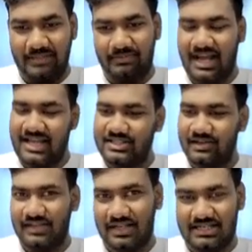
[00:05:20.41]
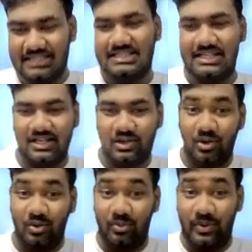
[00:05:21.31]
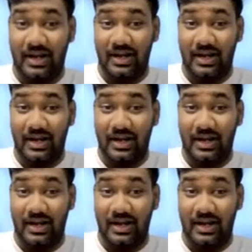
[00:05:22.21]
the price of the concerned good went